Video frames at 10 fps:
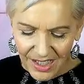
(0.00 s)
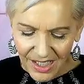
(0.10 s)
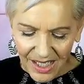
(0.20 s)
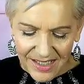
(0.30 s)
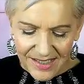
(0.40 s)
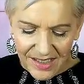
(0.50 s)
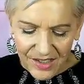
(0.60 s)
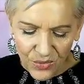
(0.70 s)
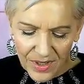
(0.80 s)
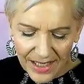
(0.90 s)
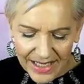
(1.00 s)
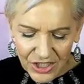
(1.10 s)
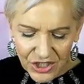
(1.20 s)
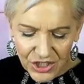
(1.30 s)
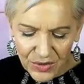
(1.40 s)
It says your
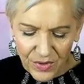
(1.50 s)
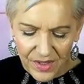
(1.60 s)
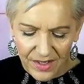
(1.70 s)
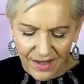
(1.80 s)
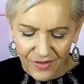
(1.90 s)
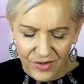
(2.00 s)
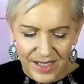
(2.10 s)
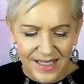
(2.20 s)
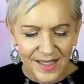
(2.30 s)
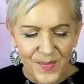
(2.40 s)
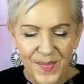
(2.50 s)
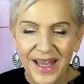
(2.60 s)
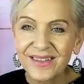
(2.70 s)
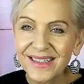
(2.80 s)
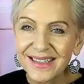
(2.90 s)
relationship with another is
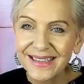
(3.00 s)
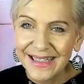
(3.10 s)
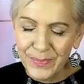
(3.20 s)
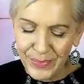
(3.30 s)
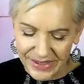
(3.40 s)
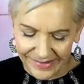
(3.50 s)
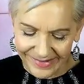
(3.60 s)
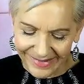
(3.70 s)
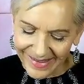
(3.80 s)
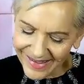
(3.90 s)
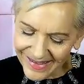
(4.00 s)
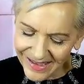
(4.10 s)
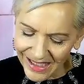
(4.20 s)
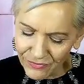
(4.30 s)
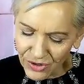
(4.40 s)
about to deepen. Yeah,
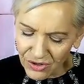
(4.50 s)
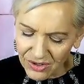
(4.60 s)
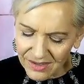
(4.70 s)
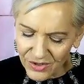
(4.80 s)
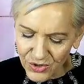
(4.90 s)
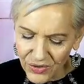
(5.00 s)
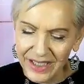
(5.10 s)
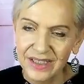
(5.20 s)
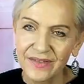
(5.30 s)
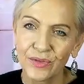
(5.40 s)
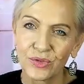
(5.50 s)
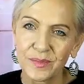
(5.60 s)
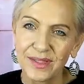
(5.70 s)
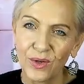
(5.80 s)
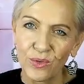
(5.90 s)
love conquers and
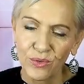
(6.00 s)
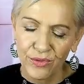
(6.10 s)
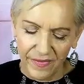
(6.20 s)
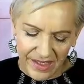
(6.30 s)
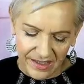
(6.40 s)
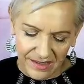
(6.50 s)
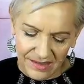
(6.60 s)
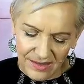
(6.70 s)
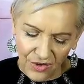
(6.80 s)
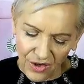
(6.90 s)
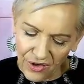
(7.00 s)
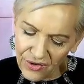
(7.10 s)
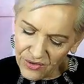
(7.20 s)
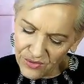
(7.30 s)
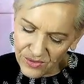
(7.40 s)
transforms all things.
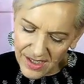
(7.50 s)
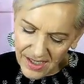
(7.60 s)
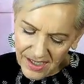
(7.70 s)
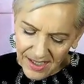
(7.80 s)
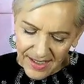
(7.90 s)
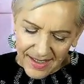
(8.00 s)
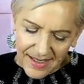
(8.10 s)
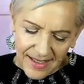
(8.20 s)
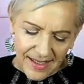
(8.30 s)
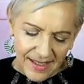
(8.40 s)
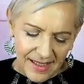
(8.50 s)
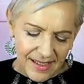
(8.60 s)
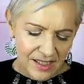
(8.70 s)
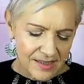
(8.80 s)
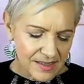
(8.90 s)
So
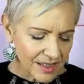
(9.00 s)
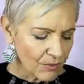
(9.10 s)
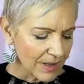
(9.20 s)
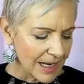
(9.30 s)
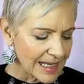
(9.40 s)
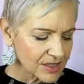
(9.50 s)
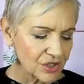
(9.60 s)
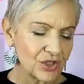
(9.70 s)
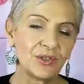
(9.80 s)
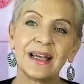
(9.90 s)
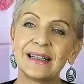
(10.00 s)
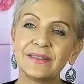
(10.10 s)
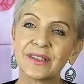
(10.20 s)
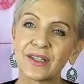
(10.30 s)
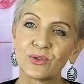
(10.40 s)
it can certainly relate to new love.
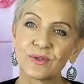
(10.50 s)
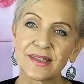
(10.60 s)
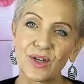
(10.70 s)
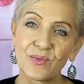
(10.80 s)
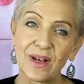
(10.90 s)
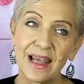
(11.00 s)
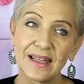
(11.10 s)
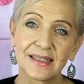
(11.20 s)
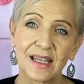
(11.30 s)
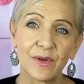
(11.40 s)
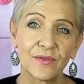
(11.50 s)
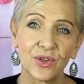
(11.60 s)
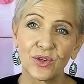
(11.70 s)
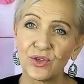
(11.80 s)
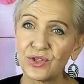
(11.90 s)
It could also relate, some of
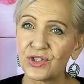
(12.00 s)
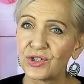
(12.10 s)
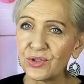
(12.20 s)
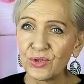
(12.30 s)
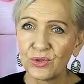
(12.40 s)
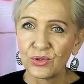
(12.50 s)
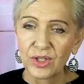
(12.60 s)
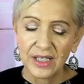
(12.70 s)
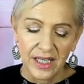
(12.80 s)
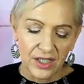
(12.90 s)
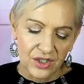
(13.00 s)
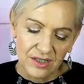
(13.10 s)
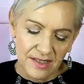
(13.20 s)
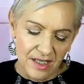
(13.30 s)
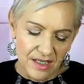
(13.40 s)
you, to
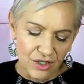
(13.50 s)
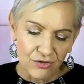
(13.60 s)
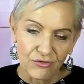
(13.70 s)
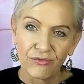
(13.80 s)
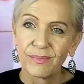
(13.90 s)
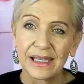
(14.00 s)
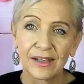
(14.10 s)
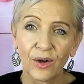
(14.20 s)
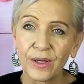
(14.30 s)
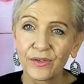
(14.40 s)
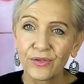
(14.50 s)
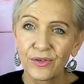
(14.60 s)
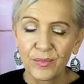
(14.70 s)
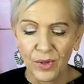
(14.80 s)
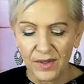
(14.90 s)
connections that you've been going through
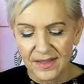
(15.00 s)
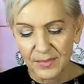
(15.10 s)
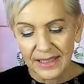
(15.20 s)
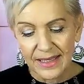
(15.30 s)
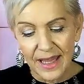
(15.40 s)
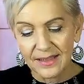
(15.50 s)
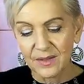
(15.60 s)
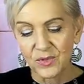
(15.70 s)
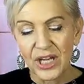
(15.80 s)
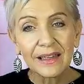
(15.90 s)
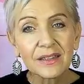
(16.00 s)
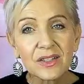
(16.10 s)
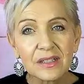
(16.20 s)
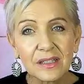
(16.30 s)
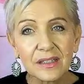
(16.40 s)
that possibly had some
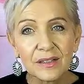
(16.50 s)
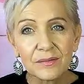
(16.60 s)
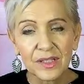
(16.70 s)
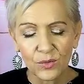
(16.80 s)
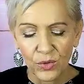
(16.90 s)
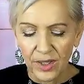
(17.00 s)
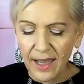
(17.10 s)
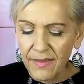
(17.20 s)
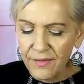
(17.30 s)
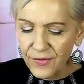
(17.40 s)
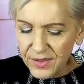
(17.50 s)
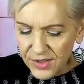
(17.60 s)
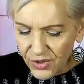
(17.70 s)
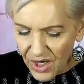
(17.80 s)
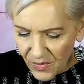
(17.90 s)
challenges in them, didn't work out the first
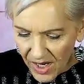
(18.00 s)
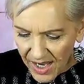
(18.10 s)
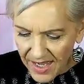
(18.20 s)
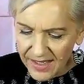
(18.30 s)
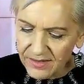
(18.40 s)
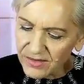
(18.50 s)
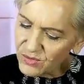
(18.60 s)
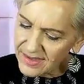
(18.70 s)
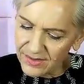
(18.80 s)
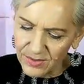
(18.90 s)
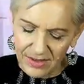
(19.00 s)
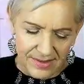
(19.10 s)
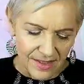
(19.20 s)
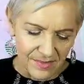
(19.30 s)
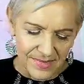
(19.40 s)
time around. We'll see what
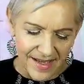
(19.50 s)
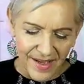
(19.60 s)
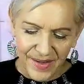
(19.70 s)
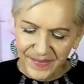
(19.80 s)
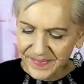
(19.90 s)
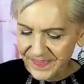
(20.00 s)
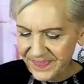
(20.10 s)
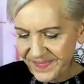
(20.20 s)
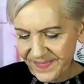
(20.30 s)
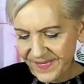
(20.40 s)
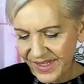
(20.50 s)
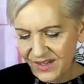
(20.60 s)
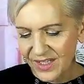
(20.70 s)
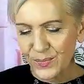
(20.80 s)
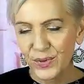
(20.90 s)
else comes out. All
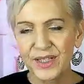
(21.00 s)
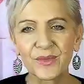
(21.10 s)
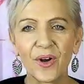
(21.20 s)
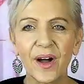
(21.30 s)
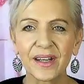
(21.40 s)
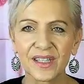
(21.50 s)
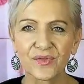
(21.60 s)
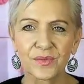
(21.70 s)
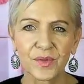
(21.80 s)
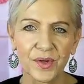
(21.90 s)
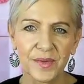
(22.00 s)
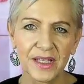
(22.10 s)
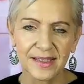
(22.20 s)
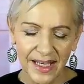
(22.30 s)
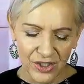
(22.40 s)
right, let's put some guidance from the
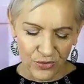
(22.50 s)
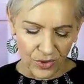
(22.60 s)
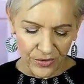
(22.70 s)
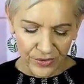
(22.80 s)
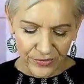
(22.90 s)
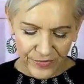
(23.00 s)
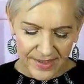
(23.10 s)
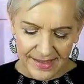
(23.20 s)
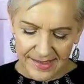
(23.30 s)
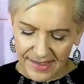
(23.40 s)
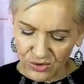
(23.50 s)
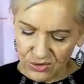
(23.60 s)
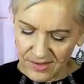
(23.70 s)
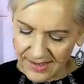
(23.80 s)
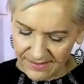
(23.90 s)
Romance Angel Oracle. Firstly,
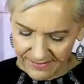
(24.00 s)
singles.